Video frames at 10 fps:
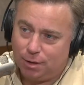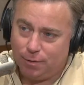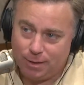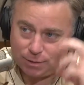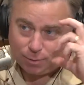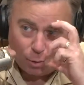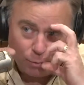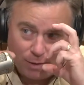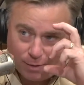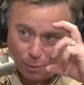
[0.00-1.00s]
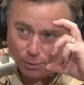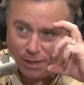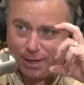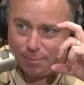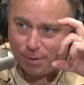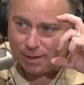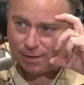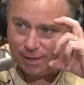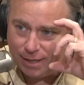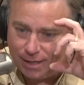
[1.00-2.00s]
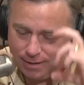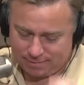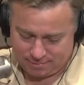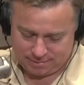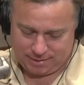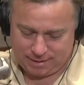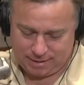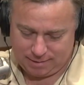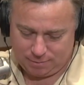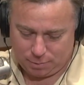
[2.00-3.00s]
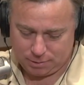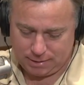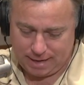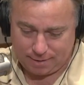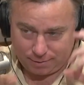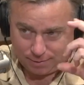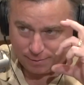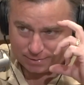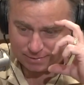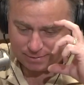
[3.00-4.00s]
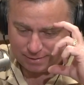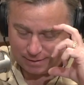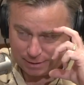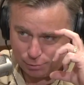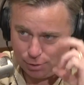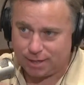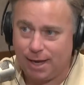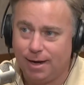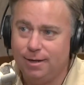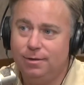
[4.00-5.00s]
You know, it's hold hold it up, click, and then hold it down. You know, it's and then you look at it.